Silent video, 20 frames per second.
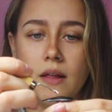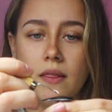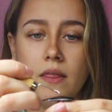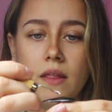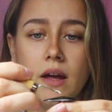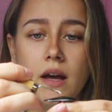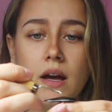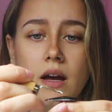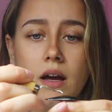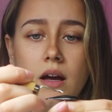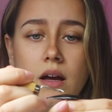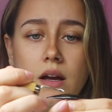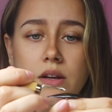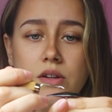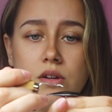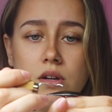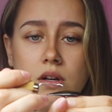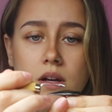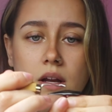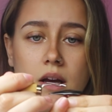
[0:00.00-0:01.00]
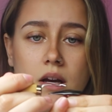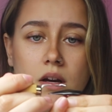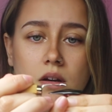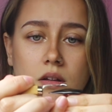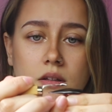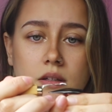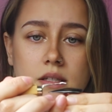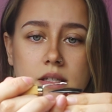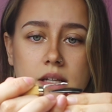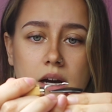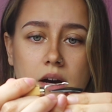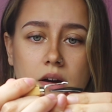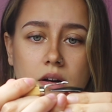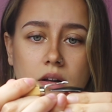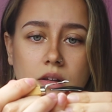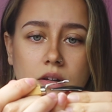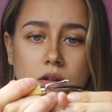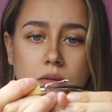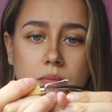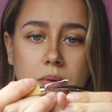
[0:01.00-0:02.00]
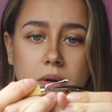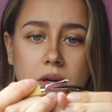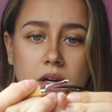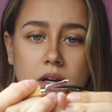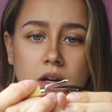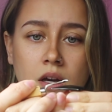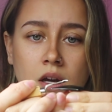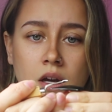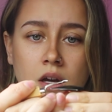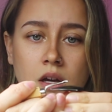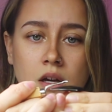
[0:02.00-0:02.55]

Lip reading: and then you can angle it down a little bit